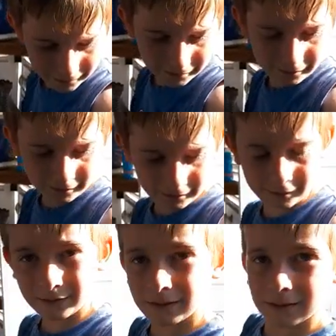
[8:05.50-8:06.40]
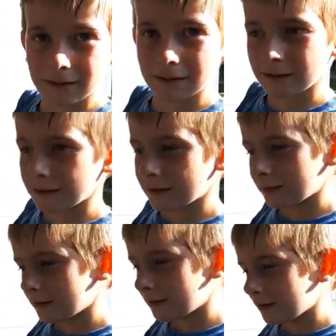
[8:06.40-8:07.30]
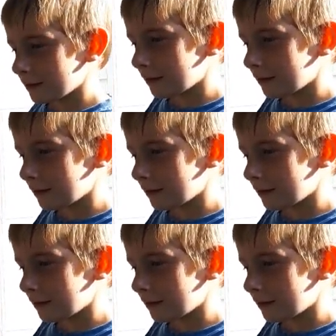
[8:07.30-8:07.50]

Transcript: so we better be getting to bed.